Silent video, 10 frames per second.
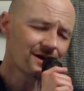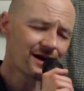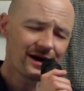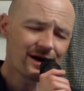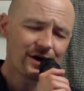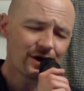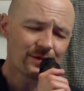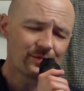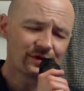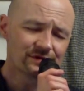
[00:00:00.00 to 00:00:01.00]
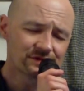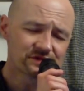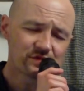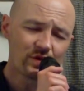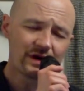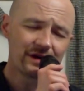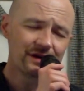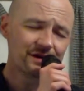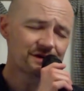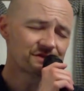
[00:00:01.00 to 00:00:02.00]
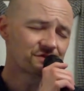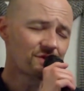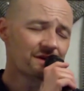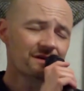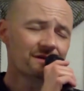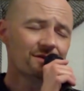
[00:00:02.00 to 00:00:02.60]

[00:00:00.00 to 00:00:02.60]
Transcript: happens when it's raining.